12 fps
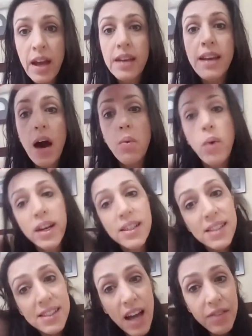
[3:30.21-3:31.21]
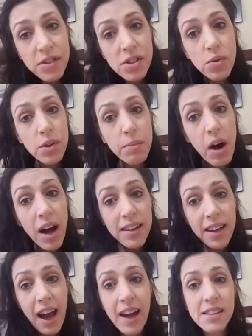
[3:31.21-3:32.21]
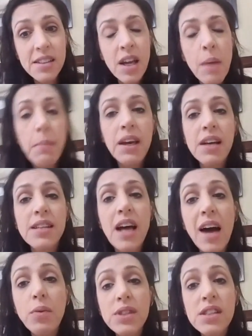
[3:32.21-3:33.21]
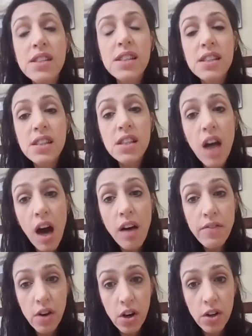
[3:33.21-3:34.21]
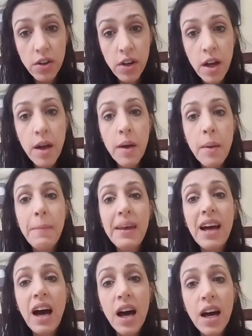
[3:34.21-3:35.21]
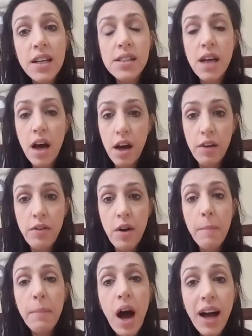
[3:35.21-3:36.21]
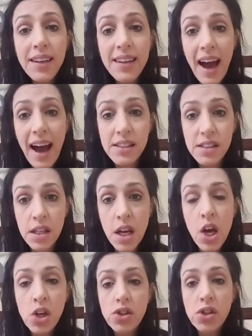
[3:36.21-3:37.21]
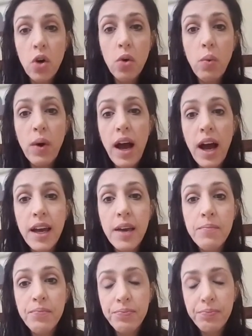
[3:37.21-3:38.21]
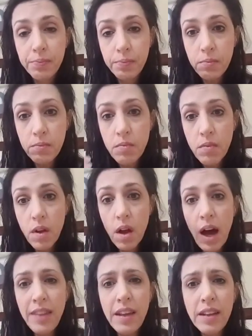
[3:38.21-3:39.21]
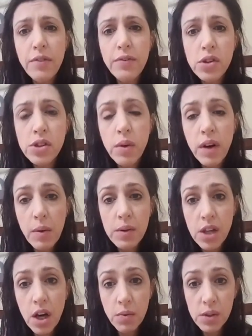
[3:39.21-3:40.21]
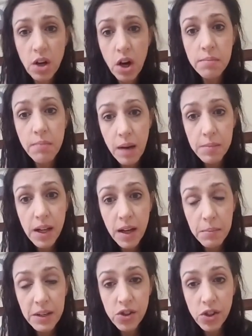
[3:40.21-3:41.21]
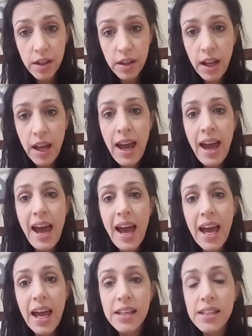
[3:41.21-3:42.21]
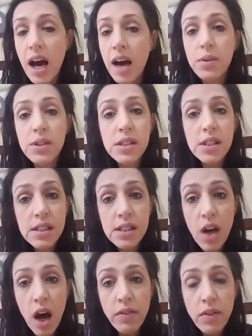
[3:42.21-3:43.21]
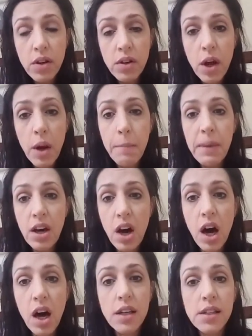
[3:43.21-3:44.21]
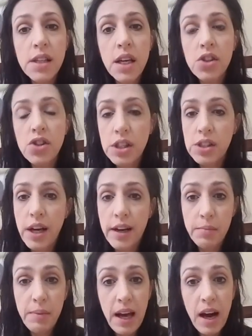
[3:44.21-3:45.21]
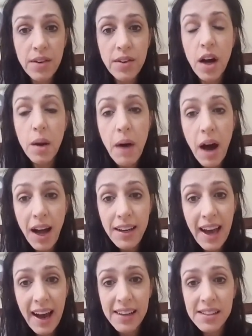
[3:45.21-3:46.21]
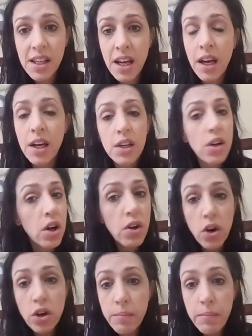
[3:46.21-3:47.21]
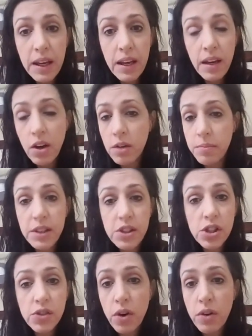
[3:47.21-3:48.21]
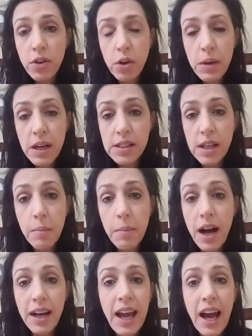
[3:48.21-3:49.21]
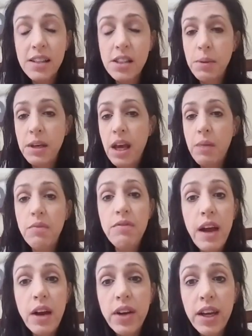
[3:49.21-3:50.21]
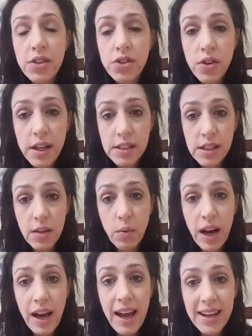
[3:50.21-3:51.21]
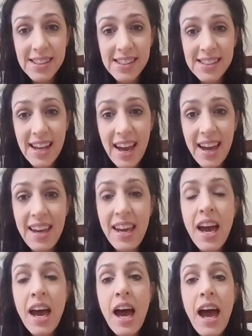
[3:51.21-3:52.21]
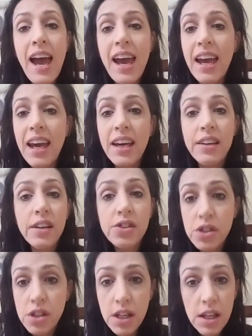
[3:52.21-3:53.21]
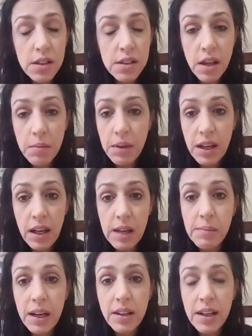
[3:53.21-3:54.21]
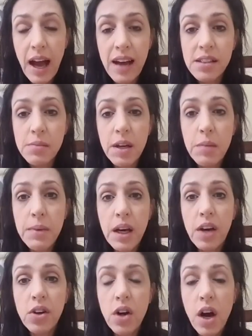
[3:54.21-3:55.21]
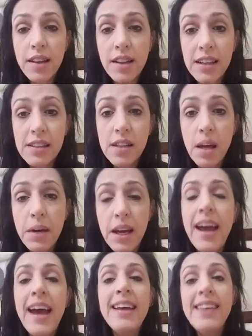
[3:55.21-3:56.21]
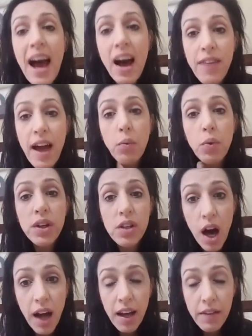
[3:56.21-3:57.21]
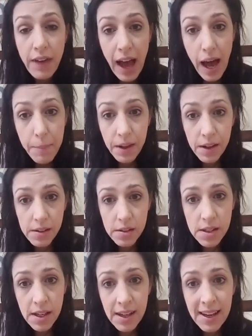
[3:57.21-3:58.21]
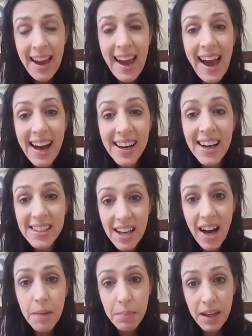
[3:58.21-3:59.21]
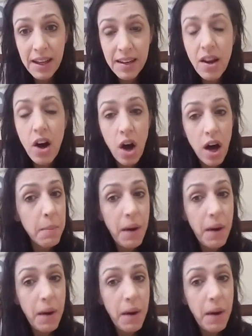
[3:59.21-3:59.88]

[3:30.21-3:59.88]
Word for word: Now, what does this have to do with podcasts? Because I was discovered because of podcasts. So when I think the first one I was on was called Mom's on a Mission, and I was discovered because she checked me out on a podcast, heard me just for a few minutes on a podcast, became very interested in what I had to say, and she sent me an email and asked me to be on her online summit. Now, that would not have happened had I not been on a